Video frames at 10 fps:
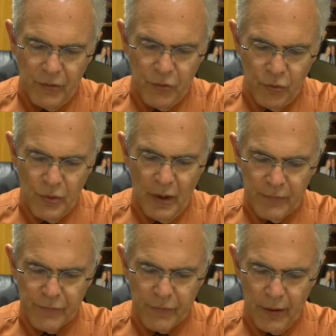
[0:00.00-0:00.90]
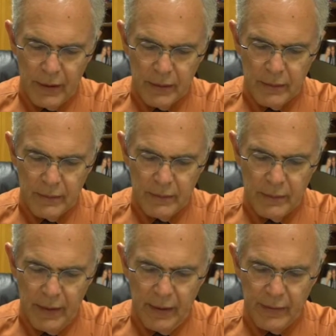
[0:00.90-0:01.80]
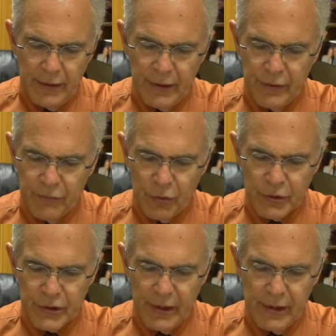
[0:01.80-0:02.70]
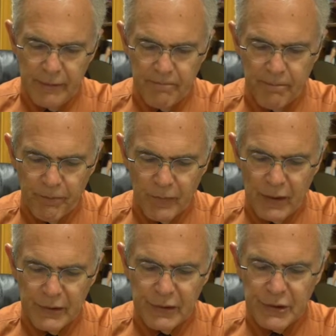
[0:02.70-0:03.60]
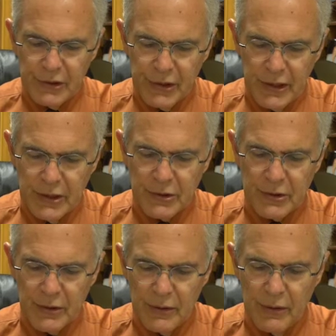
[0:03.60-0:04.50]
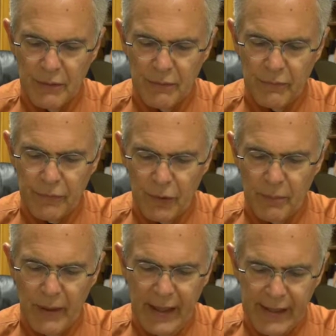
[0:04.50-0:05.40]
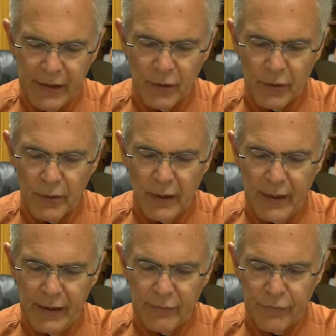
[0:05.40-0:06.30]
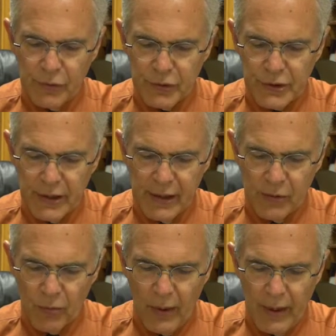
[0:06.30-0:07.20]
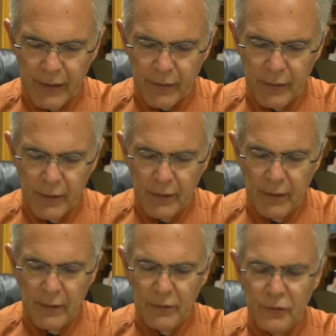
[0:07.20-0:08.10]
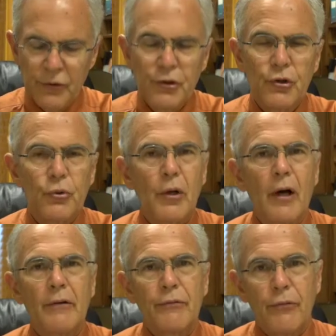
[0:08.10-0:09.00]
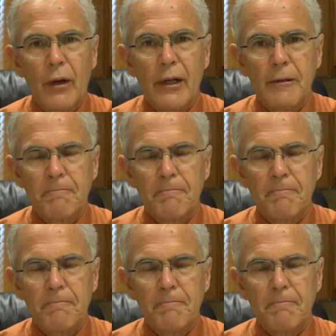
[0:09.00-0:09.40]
Do not fret. And then in verse 8, cease from anger and forsake wrath. Do not fret.